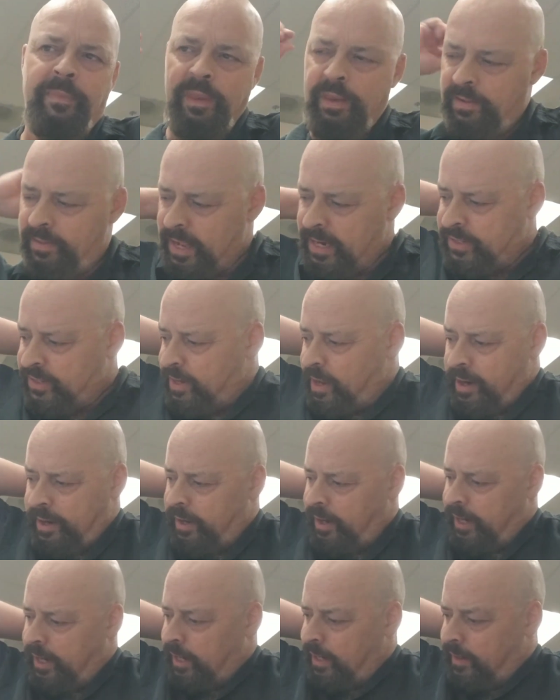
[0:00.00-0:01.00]
that's not
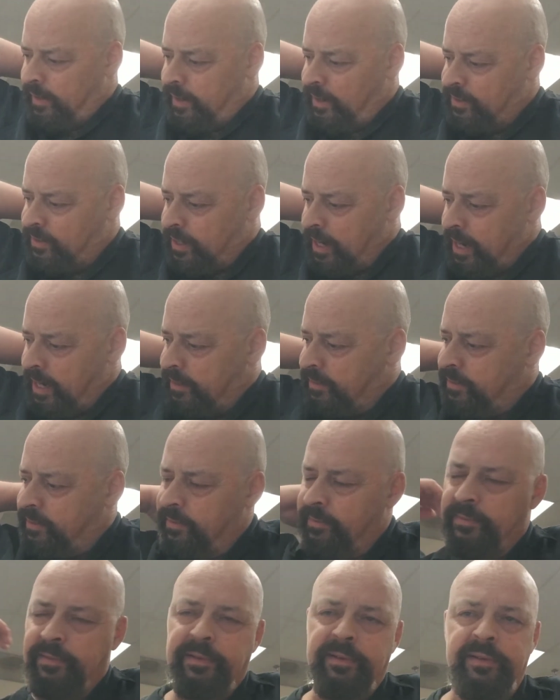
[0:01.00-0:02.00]
on any of these guys'
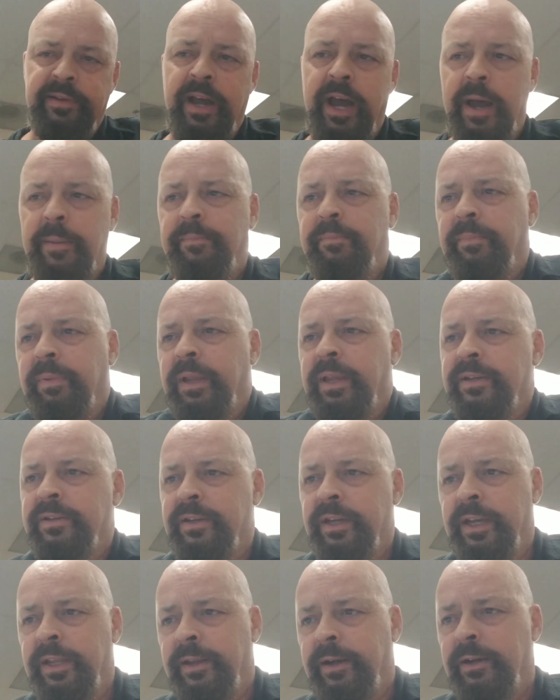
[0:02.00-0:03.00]
top list
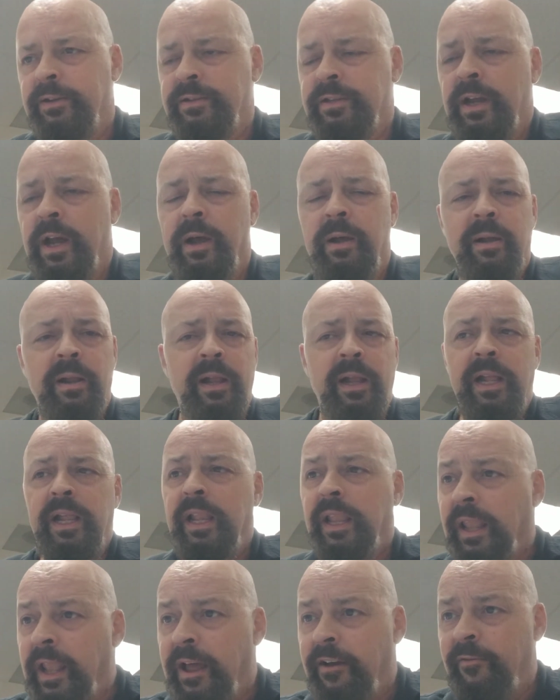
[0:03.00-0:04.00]
either. So
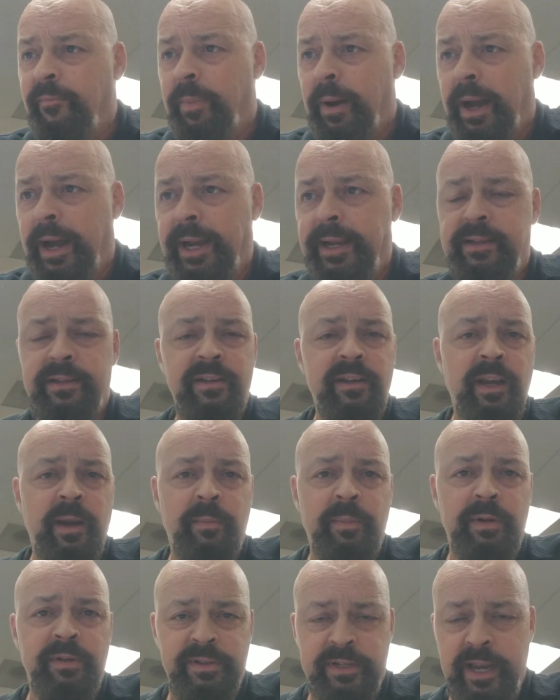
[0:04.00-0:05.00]
Love Bites,
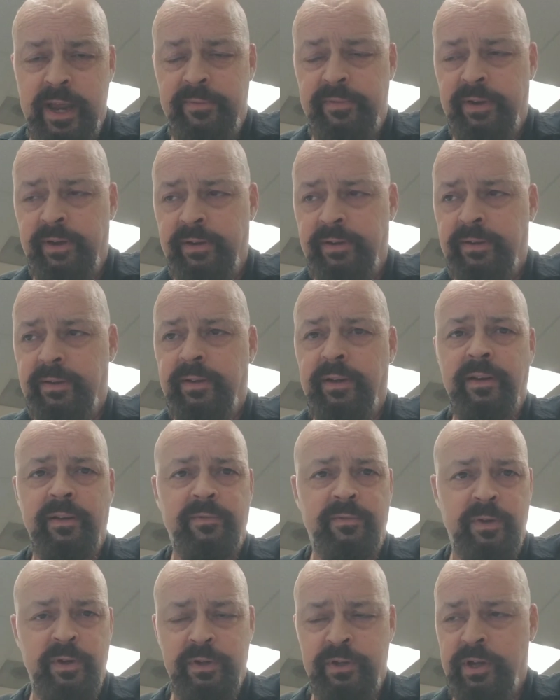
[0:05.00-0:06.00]
number 7
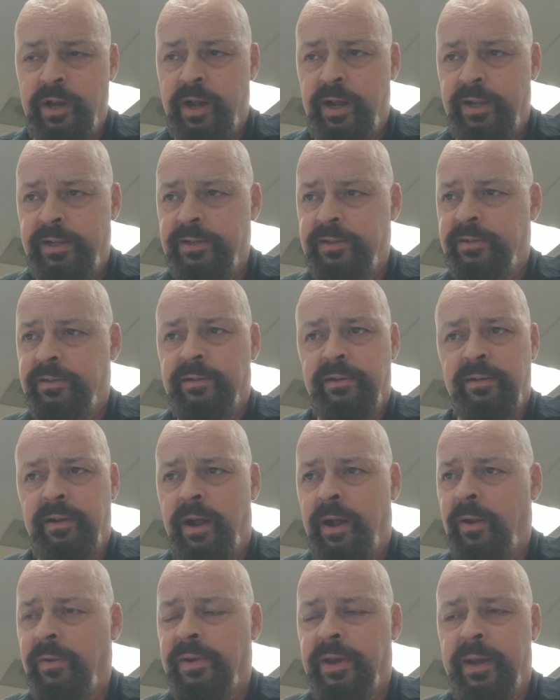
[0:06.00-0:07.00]
for Sean's
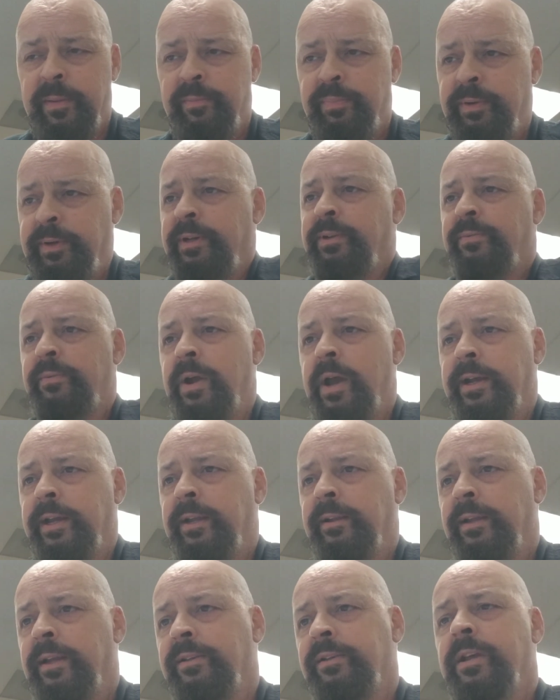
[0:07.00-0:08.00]
all-time Priest
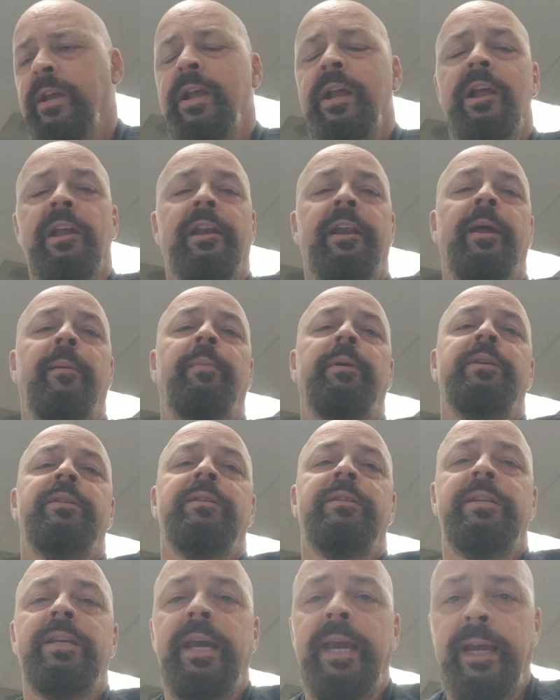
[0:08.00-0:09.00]
rocking list. Number
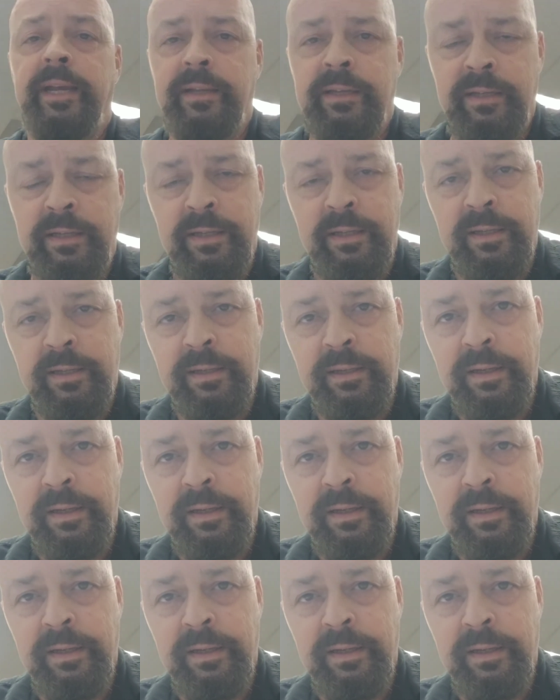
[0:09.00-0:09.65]
6,